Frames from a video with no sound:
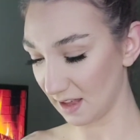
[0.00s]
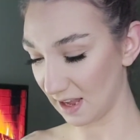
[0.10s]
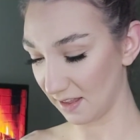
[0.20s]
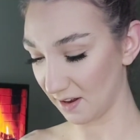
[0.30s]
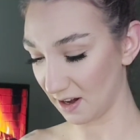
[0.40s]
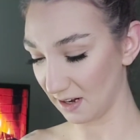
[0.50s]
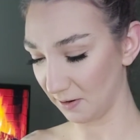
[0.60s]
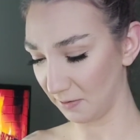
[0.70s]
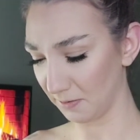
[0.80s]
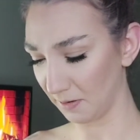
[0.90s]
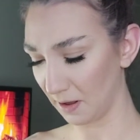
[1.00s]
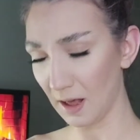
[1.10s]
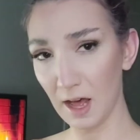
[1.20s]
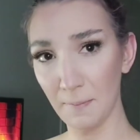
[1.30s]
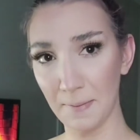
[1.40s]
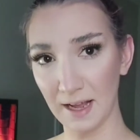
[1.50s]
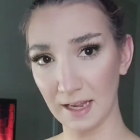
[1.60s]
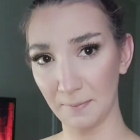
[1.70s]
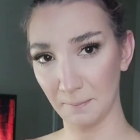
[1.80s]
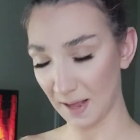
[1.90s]
I started back
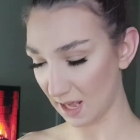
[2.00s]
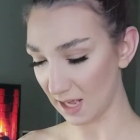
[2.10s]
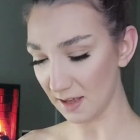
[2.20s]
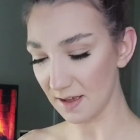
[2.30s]
in May,